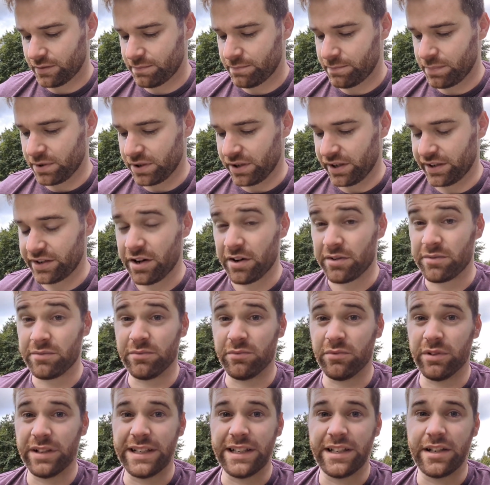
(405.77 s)
But I don't
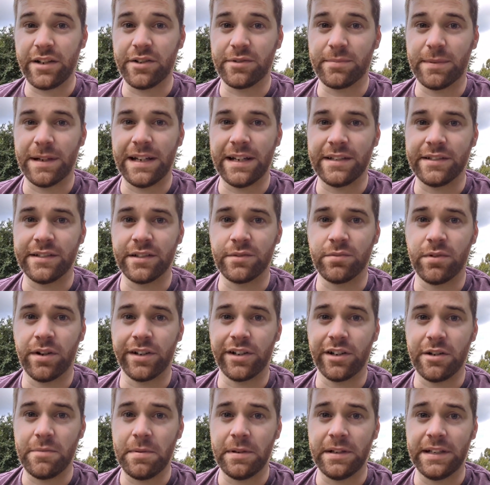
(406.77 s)
really use my lenses wide
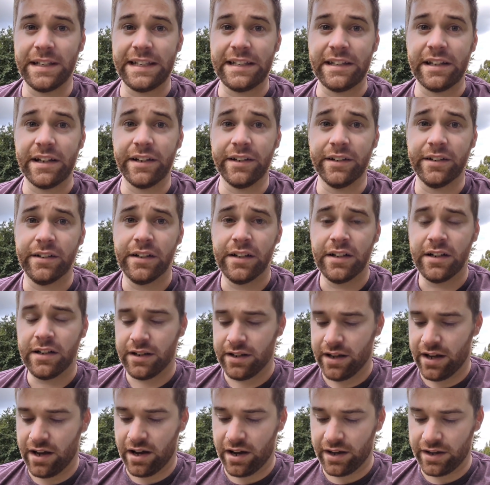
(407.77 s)
open either.
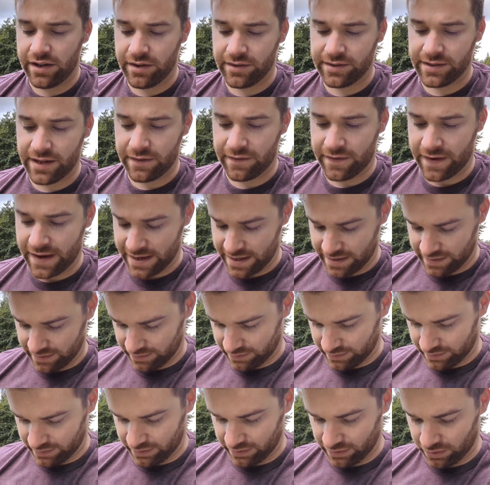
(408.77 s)
I use f8
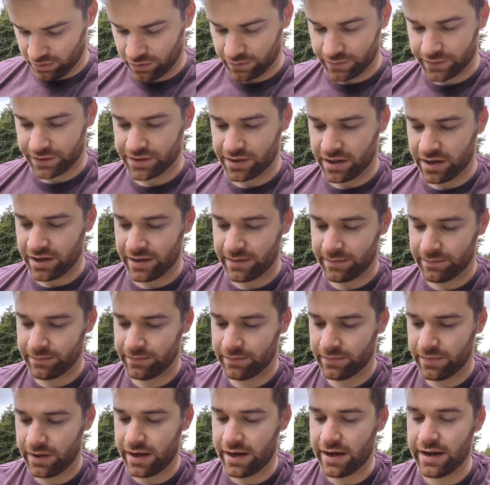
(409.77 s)
a lot of the time,
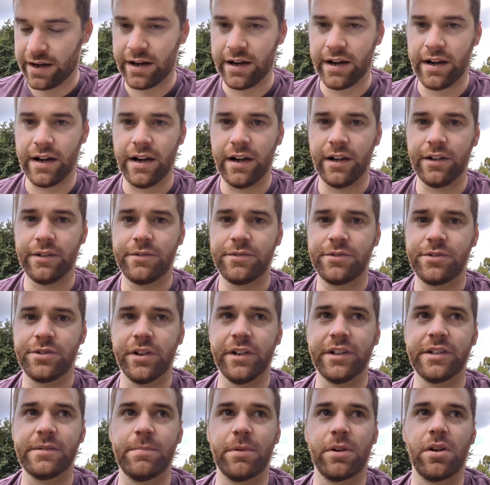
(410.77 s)

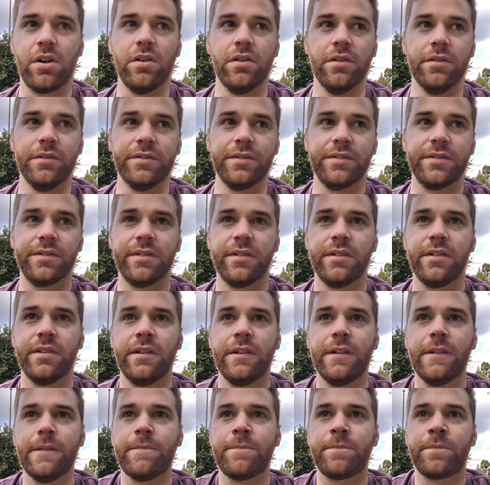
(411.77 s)
just because
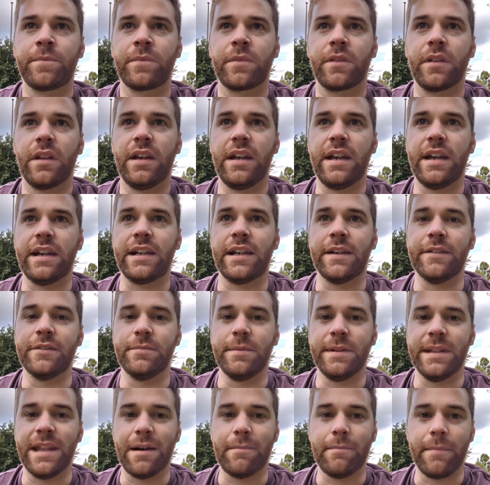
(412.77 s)
it gives
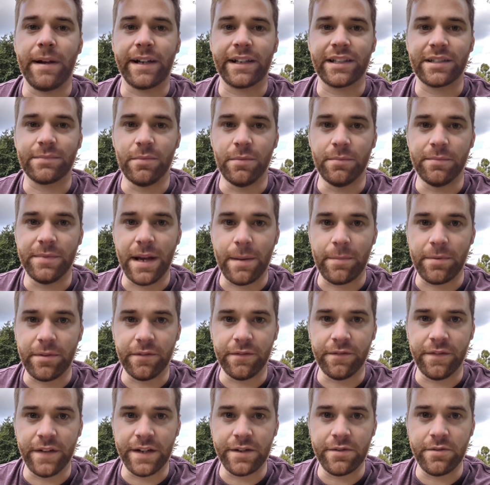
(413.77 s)
me that maximum depth of
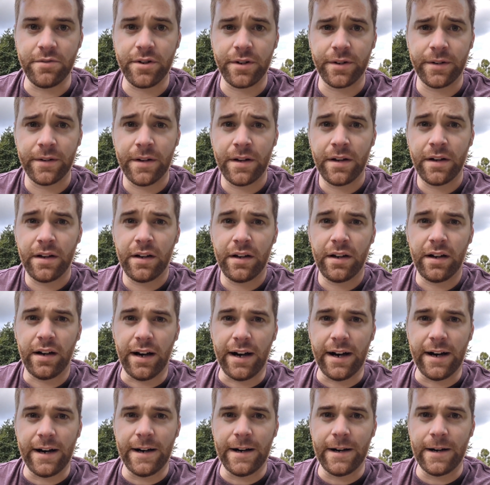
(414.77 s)
field
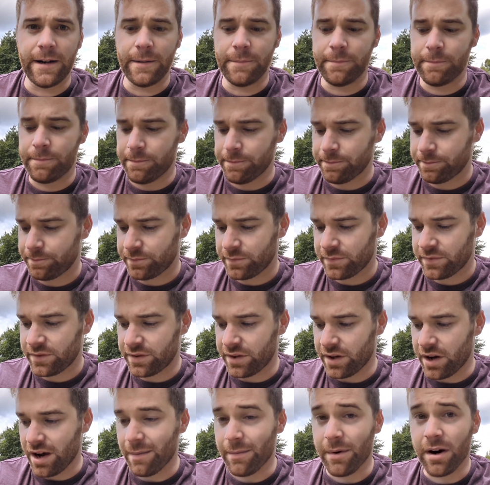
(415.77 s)

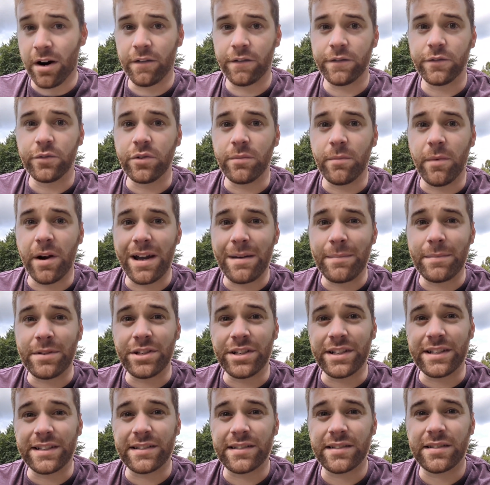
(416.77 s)
that I'm after in my
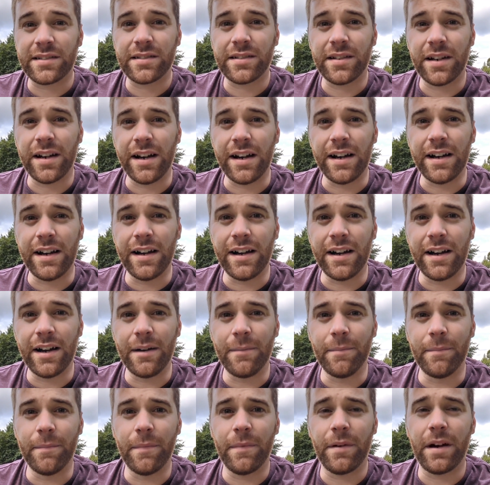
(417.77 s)
images,
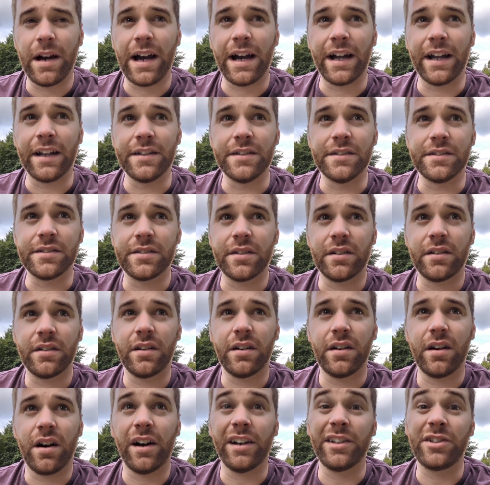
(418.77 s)
and
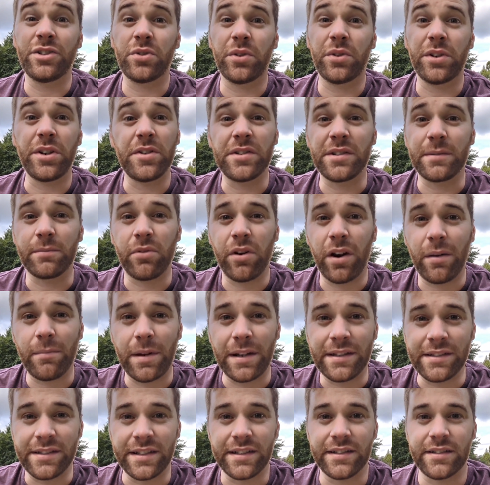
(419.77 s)
I enjoy using prime
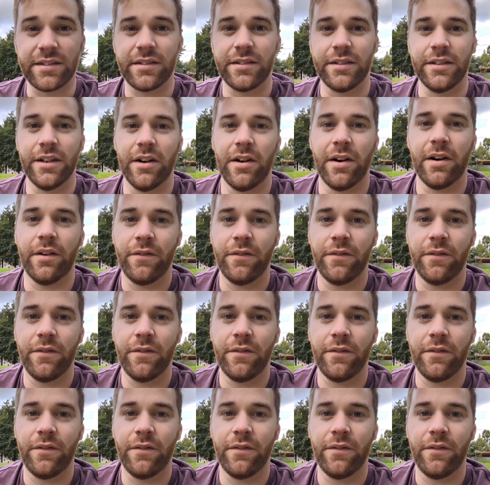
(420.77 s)
lenses. You know, I